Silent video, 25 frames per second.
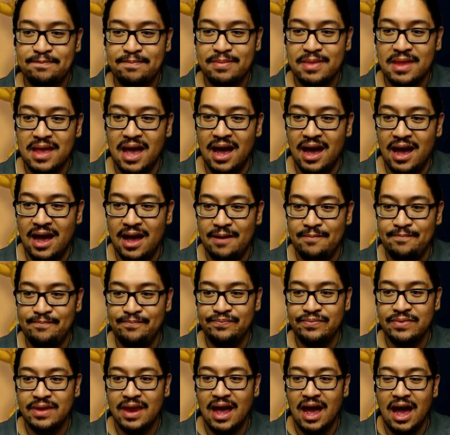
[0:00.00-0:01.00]

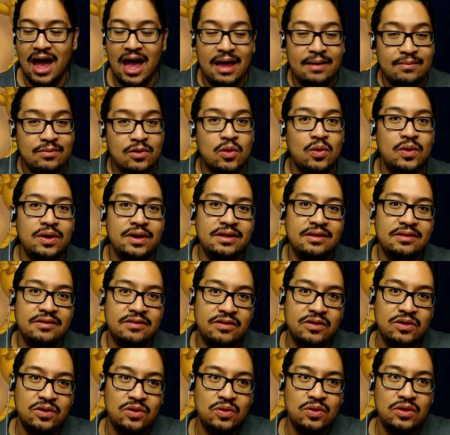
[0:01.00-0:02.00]
um, I am going
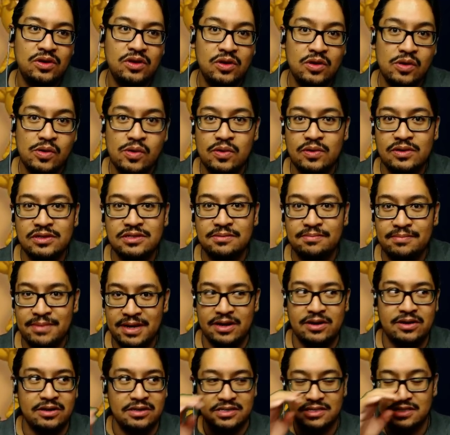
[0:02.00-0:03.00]
to use
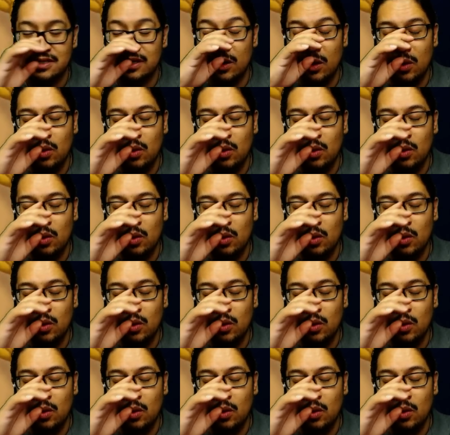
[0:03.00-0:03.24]
mirrors.